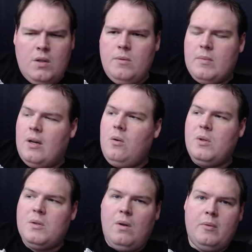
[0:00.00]
excuse me i don't know
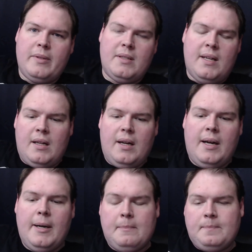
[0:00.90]
what's wrong with me today
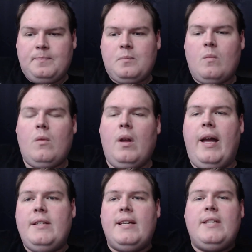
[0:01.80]
um,
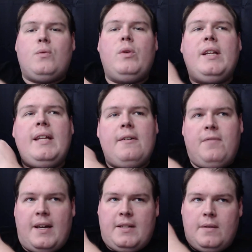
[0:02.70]
it's it's really
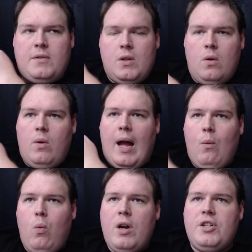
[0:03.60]
effective so
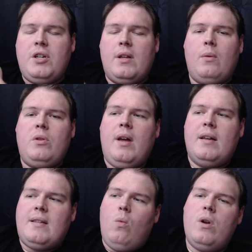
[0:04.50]
i wanted to share that with you
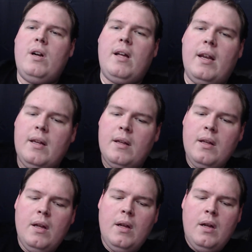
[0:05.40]
guys i wanted to kind
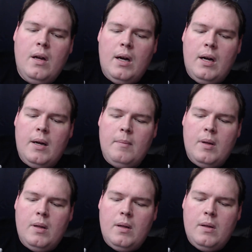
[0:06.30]
of um,